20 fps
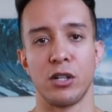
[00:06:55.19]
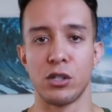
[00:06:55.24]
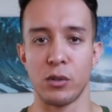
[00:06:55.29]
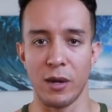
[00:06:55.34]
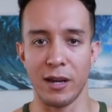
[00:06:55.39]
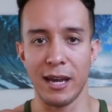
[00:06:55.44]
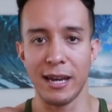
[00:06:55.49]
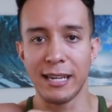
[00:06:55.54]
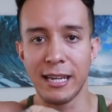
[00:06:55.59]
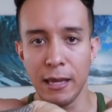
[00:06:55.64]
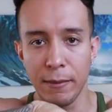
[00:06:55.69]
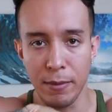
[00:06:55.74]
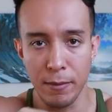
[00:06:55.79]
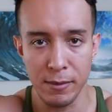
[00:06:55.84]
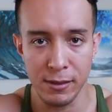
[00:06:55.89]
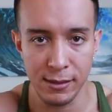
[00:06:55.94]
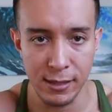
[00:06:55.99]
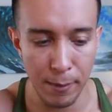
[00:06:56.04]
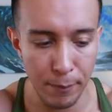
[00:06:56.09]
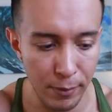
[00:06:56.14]
So I gotta keep them
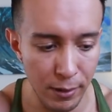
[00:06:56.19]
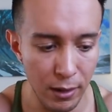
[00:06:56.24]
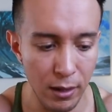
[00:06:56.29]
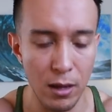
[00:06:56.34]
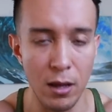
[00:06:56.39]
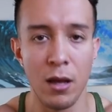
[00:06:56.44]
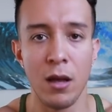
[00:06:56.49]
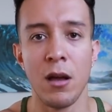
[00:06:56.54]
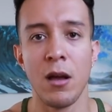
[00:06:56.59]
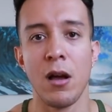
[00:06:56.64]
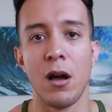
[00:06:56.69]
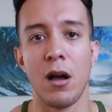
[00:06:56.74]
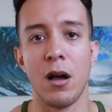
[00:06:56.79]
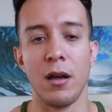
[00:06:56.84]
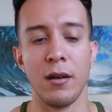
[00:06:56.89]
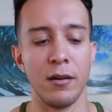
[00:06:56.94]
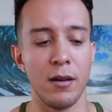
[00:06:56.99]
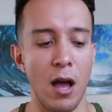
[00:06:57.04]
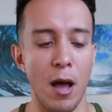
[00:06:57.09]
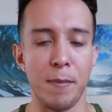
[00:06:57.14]
separate
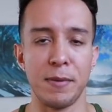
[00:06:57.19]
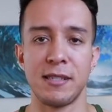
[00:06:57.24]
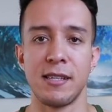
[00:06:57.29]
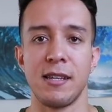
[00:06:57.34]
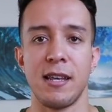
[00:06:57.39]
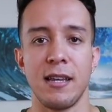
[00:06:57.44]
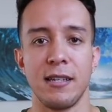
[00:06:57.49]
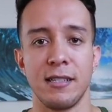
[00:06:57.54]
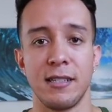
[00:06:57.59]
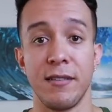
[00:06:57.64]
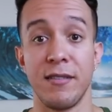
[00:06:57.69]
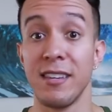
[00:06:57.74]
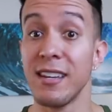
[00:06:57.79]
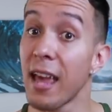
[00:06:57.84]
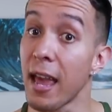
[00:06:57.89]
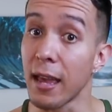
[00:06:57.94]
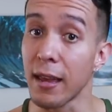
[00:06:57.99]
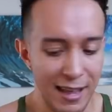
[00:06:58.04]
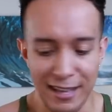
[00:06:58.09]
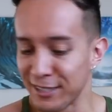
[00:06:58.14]
on opposite ends of the
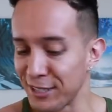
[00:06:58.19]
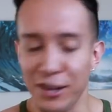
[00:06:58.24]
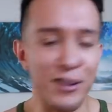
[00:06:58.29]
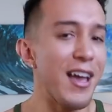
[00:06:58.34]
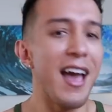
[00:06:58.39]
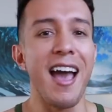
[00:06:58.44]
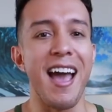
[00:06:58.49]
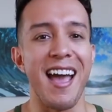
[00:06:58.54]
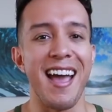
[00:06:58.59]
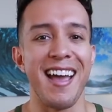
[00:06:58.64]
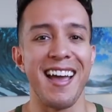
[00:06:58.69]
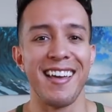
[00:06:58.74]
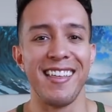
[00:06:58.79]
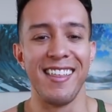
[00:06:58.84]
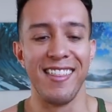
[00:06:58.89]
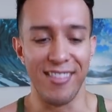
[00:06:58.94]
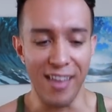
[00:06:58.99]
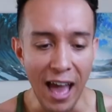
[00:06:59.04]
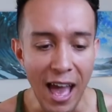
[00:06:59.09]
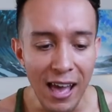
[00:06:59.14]
day. And so yeah,
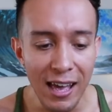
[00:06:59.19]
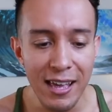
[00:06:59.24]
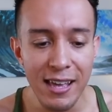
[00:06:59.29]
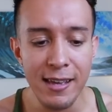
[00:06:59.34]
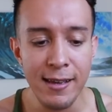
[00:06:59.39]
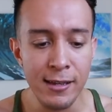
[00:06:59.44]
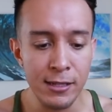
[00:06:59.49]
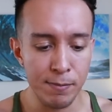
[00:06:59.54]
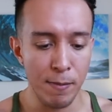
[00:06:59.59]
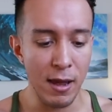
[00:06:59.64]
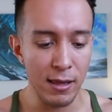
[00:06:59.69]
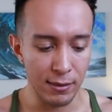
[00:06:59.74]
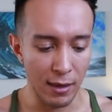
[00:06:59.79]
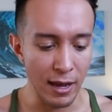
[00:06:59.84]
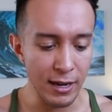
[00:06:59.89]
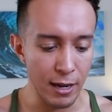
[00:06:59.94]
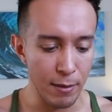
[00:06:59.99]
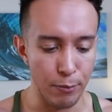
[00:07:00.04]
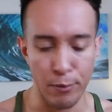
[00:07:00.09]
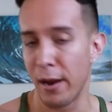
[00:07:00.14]
that is my
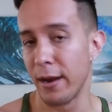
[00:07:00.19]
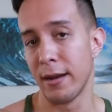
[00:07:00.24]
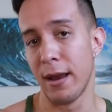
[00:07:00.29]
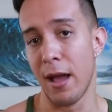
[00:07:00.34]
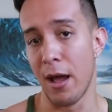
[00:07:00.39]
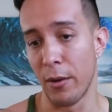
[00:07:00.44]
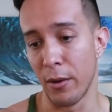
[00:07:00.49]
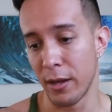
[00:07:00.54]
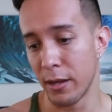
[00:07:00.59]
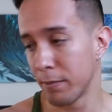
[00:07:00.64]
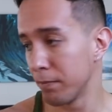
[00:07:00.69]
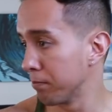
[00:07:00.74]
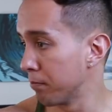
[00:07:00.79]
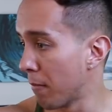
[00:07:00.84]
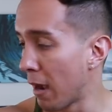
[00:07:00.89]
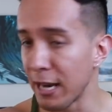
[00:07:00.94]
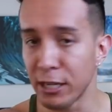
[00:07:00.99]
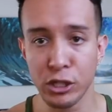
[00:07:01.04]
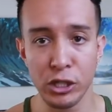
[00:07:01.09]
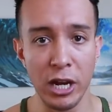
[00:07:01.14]
lineup right now. It
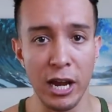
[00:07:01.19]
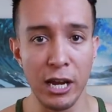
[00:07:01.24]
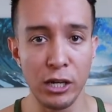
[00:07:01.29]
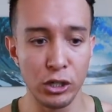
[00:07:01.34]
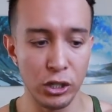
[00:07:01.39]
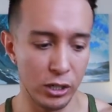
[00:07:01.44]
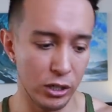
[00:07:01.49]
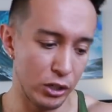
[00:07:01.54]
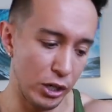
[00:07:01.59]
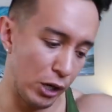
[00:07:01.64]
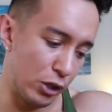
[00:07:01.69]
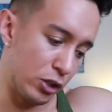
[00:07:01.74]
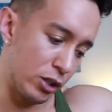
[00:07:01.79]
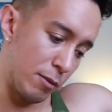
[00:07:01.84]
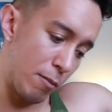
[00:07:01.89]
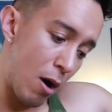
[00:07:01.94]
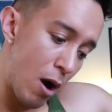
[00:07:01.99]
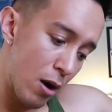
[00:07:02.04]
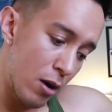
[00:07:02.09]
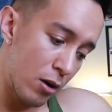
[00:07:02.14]
might change, it could change
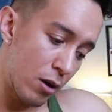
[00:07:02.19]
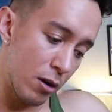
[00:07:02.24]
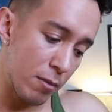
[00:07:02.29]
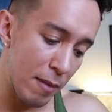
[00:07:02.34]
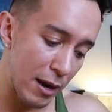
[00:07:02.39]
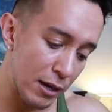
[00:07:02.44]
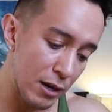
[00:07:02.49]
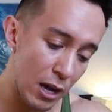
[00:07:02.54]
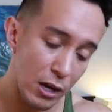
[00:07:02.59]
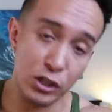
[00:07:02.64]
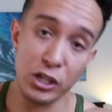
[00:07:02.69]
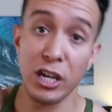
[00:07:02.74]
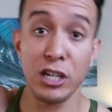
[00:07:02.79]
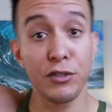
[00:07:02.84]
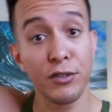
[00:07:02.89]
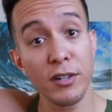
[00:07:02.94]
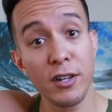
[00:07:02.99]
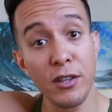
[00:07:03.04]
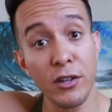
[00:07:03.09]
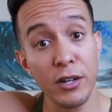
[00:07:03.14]
tomorrow, it might not change
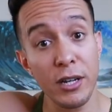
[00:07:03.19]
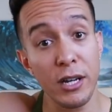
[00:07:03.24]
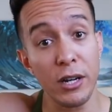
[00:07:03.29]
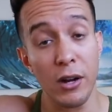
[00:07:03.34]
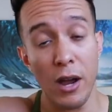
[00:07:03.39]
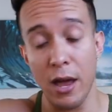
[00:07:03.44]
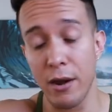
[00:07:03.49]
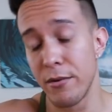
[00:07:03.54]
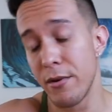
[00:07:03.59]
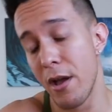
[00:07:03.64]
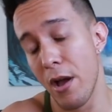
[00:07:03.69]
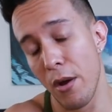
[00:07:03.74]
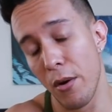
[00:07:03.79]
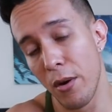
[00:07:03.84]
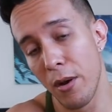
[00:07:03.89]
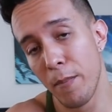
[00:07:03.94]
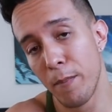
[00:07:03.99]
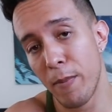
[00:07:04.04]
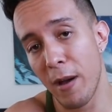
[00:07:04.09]
for another year, I don't know.